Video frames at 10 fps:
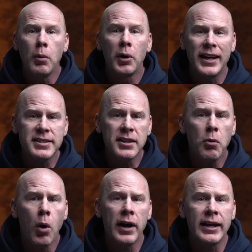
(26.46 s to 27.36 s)
We will get to the
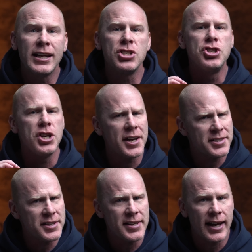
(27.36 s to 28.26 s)
warning in
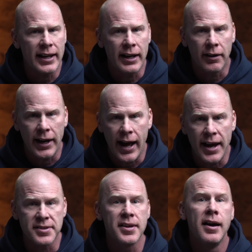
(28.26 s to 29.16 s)
just a second here,
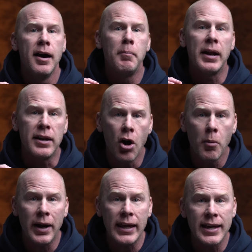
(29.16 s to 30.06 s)
guys. But
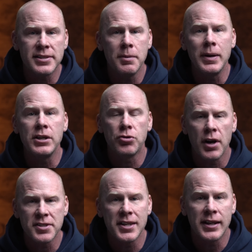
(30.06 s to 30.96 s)
nobody is to be
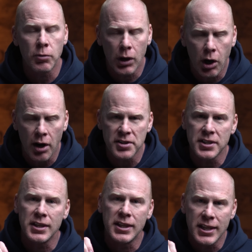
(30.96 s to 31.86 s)
trusted in regards
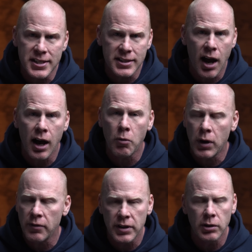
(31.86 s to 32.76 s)
to this stock
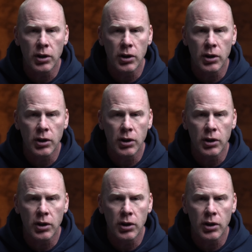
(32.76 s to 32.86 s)
whenever you